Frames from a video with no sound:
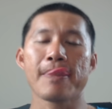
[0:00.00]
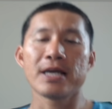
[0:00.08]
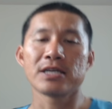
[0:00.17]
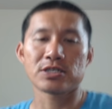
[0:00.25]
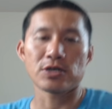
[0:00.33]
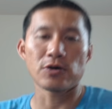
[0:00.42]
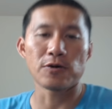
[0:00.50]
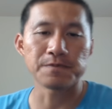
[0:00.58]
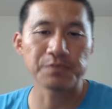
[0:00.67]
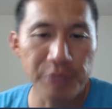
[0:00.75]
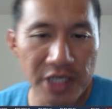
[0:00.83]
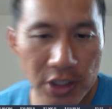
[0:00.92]

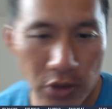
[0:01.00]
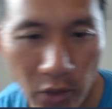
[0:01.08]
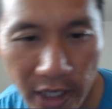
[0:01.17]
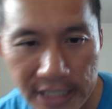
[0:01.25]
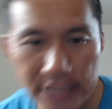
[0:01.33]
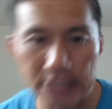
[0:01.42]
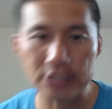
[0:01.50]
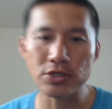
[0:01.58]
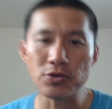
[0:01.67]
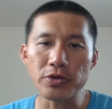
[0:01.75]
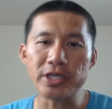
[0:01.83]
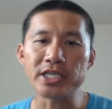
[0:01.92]
So Bitcoin, there's
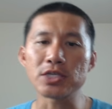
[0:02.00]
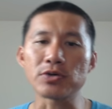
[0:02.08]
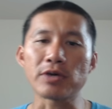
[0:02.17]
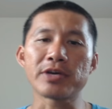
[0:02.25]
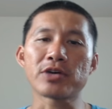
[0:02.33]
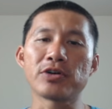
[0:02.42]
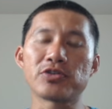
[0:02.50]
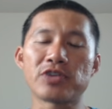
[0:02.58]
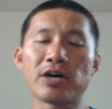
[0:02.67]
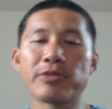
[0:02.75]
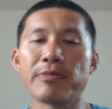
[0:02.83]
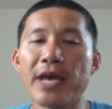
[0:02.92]
two reasons why Bitcoin
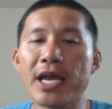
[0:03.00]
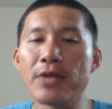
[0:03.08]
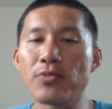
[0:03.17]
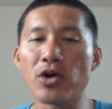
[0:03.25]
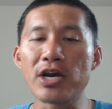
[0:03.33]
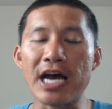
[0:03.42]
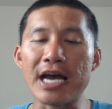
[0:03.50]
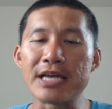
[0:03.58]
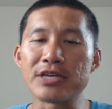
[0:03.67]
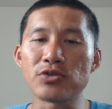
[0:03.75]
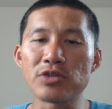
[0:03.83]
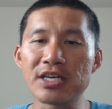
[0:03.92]
dropped. The main one I
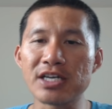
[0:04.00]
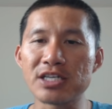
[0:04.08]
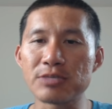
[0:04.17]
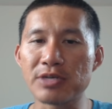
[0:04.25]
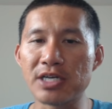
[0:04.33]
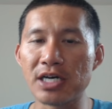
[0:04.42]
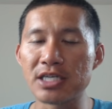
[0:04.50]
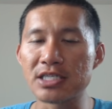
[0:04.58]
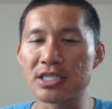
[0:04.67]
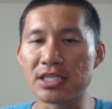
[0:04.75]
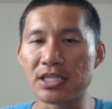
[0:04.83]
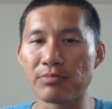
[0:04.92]
do think is
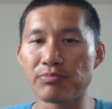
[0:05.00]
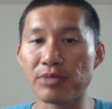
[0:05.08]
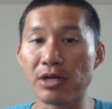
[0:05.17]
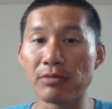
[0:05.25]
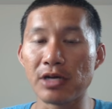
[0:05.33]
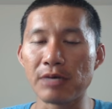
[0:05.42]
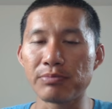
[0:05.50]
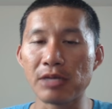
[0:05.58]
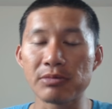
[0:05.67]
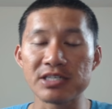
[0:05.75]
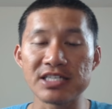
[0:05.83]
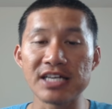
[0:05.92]
because the
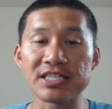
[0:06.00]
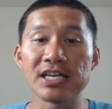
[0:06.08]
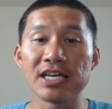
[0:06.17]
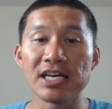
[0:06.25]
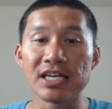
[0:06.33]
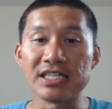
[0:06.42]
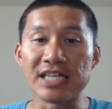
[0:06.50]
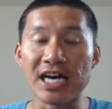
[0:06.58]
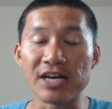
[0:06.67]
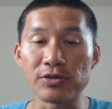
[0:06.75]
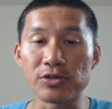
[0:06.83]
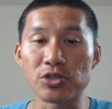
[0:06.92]
publicized
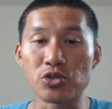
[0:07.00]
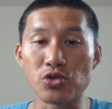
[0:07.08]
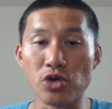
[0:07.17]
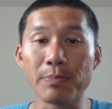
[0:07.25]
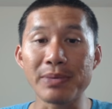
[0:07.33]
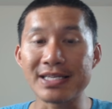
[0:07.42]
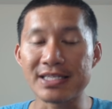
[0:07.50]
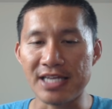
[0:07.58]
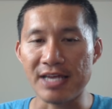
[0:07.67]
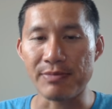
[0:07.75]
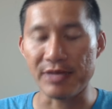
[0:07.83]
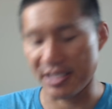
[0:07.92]
Donald Trump
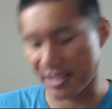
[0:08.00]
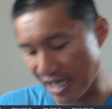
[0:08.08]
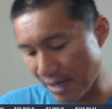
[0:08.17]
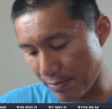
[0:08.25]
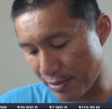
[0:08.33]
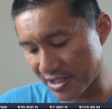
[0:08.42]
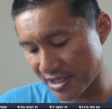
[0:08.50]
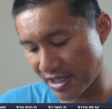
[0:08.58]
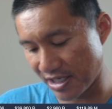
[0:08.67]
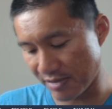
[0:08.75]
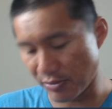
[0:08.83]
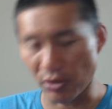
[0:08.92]
statement. He's not
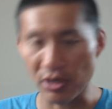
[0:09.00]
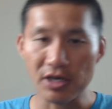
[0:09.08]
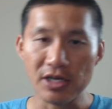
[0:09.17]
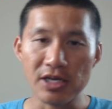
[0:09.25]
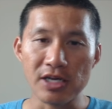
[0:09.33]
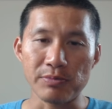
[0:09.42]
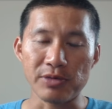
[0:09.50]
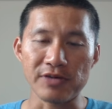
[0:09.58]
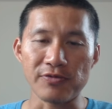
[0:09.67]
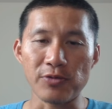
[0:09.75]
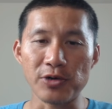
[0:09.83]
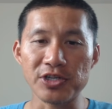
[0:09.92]
president anymore, but
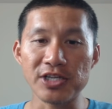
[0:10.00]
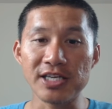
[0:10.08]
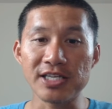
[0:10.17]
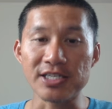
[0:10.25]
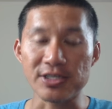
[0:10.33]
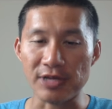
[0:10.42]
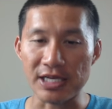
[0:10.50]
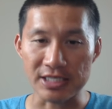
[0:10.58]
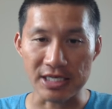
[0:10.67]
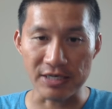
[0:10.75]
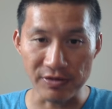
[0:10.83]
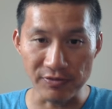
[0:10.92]
unfortunately he still has a
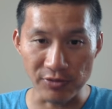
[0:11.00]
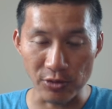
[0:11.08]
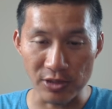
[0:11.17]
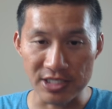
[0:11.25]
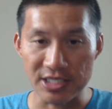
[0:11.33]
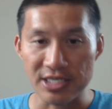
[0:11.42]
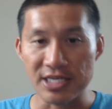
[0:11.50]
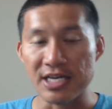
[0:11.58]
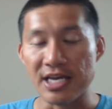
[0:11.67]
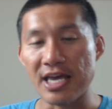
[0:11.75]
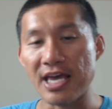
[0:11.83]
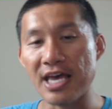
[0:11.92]
lot of influence.
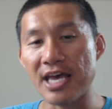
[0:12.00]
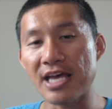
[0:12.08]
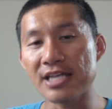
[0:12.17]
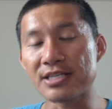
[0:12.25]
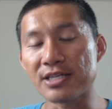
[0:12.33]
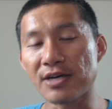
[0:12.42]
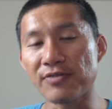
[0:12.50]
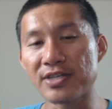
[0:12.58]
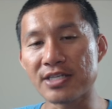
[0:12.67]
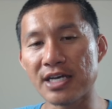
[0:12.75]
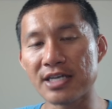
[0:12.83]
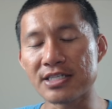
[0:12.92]
And stuff he
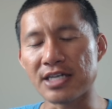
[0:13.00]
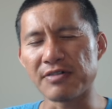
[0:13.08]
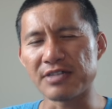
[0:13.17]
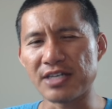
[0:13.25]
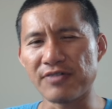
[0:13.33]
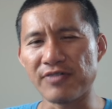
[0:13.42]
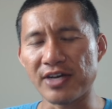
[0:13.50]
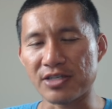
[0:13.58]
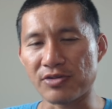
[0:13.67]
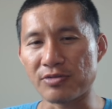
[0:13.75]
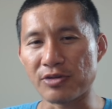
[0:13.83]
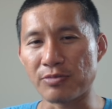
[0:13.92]
says obviously affects the
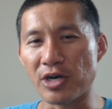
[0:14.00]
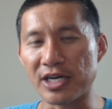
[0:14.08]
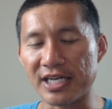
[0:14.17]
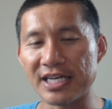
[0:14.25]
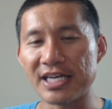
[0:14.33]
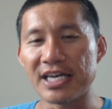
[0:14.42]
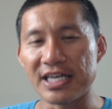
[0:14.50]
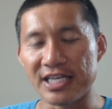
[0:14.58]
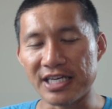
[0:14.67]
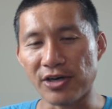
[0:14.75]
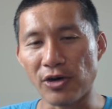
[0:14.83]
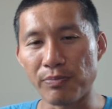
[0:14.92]
crypto market.
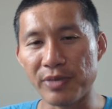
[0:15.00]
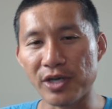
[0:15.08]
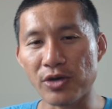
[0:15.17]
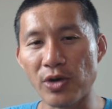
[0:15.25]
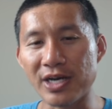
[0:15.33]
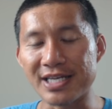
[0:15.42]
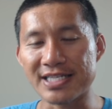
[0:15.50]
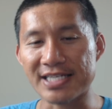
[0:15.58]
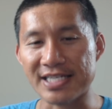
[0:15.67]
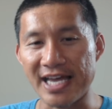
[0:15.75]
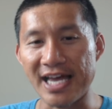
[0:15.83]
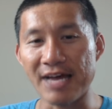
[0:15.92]
He called Bitcoin a
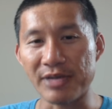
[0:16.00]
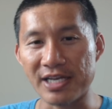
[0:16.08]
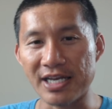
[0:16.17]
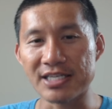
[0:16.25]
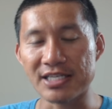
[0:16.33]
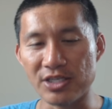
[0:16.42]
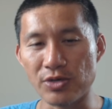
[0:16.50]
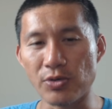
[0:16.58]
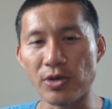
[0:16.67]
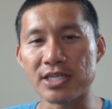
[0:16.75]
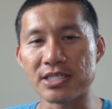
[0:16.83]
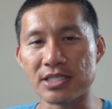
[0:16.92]
scam against the
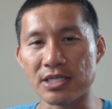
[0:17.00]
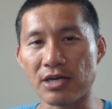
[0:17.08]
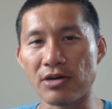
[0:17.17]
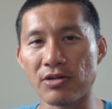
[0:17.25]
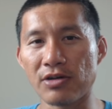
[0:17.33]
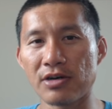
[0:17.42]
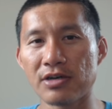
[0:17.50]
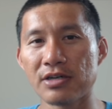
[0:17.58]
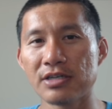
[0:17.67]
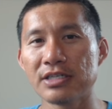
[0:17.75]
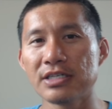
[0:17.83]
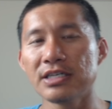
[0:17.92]
US dollar.
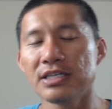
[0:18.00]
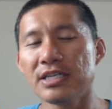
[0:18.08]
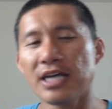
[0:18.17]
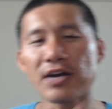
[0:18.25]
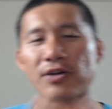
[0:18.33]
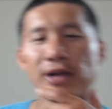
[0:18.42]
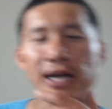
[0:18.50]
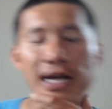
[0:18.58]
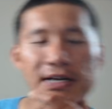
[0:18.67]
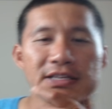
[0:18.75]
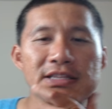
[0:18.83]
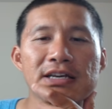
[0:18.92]
Yeah, I don't
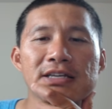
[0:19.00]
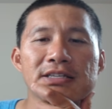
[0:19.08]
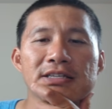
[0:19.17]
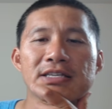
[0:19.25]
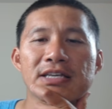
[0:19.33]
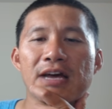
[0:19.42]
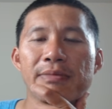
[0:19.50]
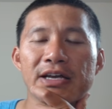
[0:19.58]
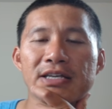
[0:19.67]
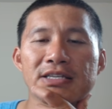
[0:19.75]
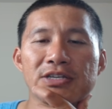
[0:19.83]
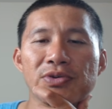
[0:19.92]
actually think it's a scam
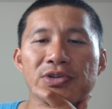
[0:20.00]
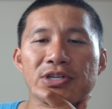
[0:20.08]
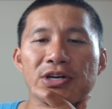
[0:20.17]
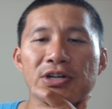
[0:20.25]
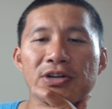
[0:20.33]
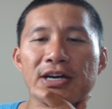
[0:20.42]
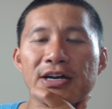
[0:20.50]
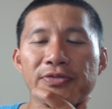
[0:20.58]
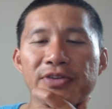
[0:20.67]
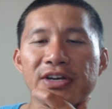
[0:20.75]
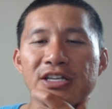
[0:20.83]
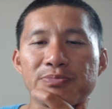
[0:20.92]
against the US dollar. I don't
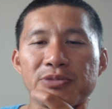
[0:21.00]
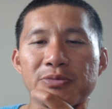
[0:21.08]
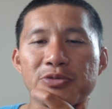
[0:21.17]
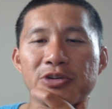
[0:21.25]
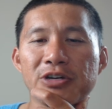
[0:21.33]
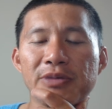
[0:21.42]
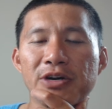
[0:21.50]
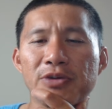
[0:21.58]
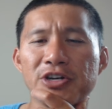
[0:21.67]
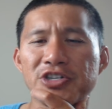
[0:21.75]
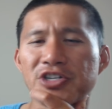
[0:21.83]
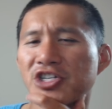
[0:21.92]
think it's perpetrated by
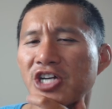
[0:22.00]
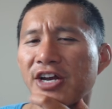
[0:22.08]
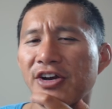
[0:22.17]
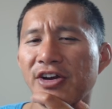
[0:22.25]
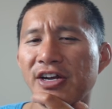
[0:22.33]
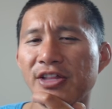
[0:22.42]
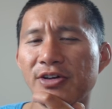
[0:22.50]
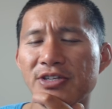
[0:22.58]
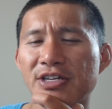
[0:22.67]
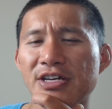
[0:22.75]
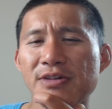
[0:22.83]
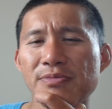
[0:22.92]
Russia, China, or any of
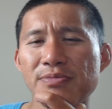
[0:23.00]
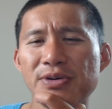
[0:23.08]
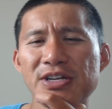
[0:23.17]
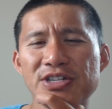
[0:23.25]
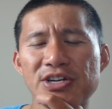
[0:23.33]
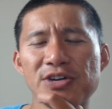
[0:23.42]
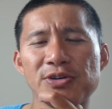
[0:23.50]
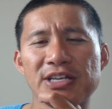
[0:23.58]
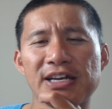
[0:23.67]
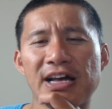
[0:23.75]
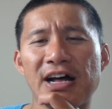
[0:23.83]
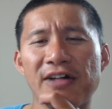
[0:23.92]
those. Pretty sure it was
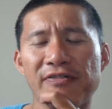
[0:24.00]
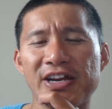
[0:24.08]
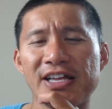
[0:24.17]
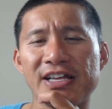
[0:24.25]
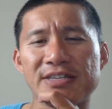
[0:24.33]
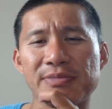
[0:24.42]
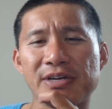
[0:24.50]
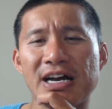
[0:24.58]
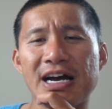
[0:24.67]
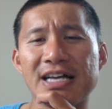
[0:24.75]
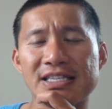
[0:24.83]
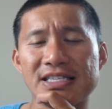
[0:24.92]
like Hal Finney and some
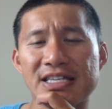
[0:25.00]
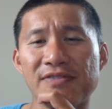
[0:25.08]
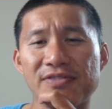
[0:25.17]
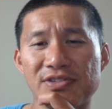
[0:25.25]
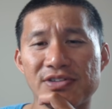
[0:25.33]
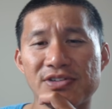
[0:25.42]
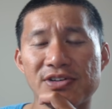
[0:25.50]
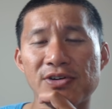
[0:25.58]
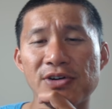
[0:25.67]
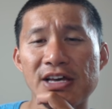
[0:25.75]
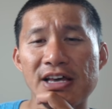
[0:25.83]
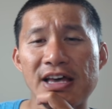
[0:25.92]
guys in San
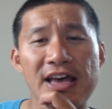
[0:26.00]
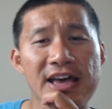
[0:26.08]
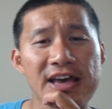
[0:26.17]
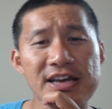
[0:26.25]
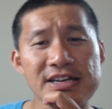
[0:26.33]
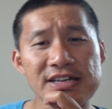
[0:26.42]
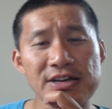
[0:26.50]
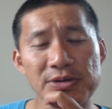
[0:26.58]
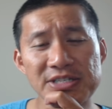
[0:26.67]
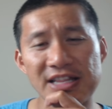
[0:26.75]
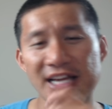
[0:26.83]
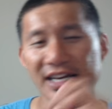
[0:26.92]
Francisco. And it
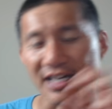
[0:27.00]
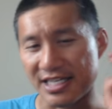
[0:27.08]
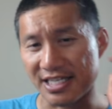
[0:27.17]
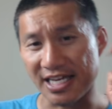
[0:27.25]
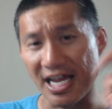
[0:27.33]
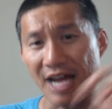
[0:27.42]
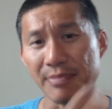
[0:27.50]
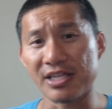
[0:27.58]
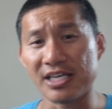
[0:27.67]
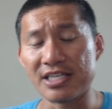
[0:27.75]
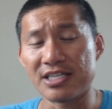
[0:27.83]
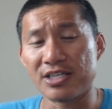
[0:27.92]
wasn't like a scam
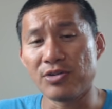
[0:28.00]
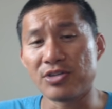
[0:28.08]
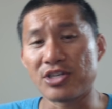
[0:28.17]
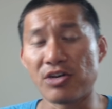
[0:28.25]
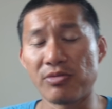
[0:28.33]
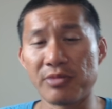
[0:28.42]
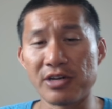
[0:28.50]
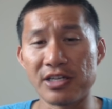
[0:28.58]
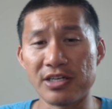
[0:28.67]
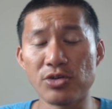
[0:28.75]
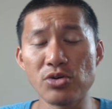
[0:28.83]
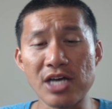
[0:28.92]
against the US dollar. Remember,
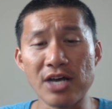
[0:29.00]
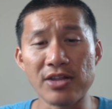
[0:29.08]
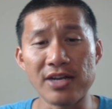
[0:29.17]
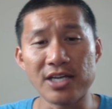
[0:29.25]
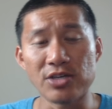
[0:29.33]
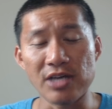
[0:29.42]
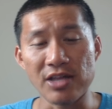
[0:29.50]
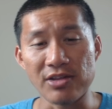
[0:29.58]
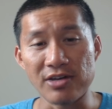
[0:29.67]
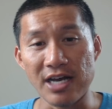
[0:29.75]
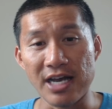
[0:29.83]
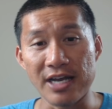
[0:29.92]
in 2008,
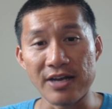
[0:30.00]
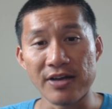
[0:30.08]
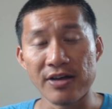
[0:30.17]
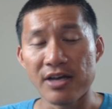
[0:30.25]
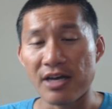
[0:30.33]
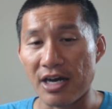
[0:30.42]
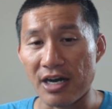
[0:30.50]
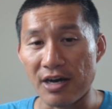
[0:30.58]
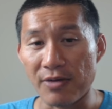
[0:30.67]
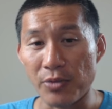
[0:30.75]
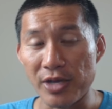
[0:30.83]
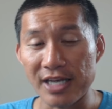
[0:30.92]

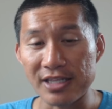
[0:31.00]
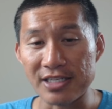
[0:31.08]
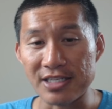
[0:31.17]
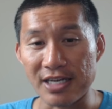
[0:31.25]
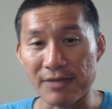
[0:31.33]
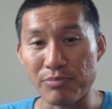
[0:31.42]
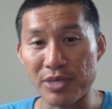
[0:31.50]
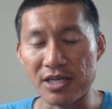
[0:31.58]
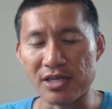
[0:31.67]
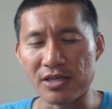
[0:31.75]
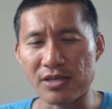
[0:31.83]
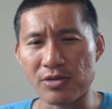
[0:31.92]
2009, we had this like
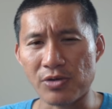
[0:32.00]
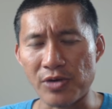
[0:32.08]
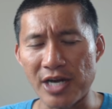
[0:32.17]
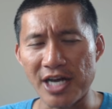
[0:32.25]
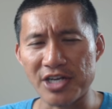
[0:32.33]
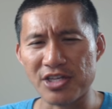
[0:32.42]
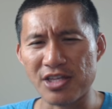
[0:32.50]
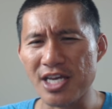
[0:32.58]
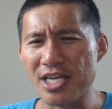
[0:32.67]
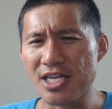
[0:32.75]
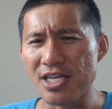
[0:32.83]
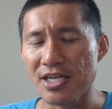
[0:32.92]
big crash
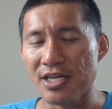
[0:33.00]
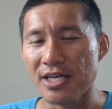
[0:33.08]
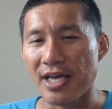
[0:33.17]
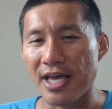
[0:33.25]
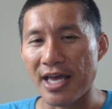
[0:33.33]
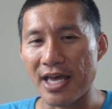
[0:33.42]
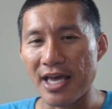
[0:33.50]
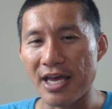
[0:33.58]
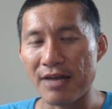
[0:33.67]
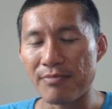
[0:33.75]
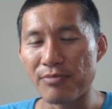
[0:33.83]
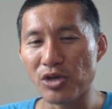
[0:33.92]
thing.
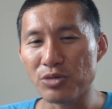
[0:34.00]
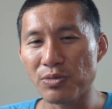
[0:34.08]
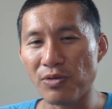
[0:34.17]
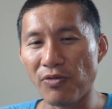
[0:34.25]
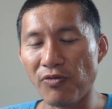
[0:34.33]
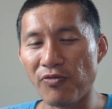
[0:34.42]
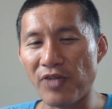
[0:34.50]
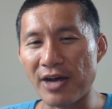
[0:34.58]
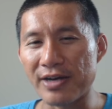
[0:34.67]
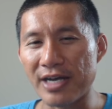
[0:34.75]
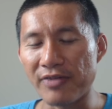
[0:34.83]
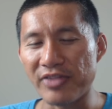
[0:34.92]
And most people
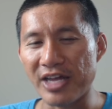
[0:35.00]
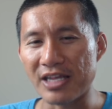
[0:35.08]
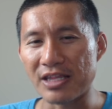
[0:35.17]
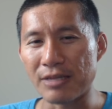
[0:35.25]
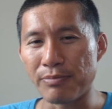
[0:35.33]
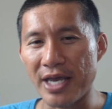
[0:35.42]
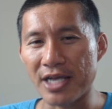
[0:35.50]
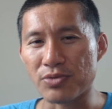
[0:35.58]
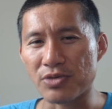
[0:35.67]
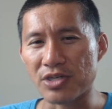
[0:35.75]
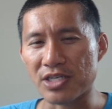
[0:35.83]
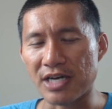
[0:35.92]
found out that the banks
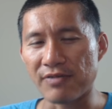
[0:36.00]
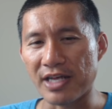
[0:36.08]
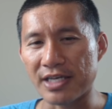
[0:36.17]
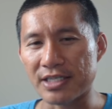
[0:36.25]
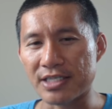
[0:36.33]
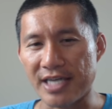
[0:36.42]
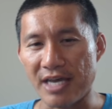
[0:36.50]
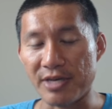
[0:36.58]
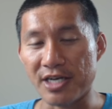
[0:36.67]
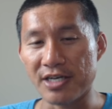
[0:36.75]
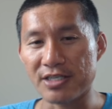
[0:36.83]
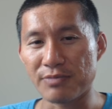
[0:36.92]
were just kind of like
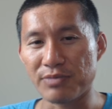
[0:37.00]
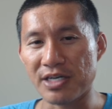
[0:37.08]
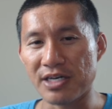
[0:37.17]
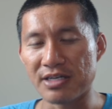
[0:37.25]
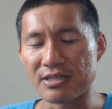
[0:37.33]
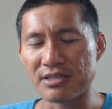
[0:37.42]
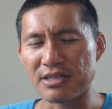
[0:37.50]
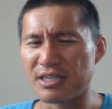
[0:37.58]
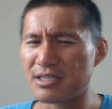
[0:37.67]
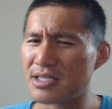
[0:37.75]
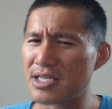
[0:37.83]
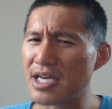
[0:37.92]
scamming us because
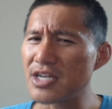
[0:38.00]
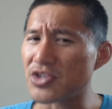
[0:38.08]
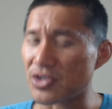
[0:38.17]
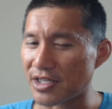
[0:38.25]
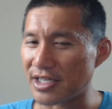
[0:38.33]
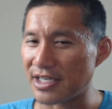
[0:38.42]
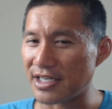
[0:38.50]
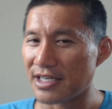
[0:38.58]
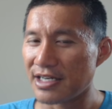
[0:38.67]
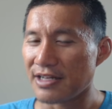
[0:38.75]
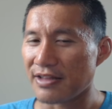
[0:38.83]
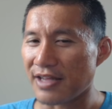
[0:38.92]
essentially,
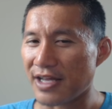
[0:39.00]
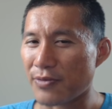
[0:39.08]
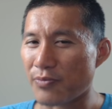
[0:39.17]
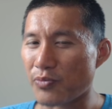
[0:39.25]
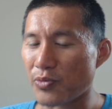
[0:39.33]
like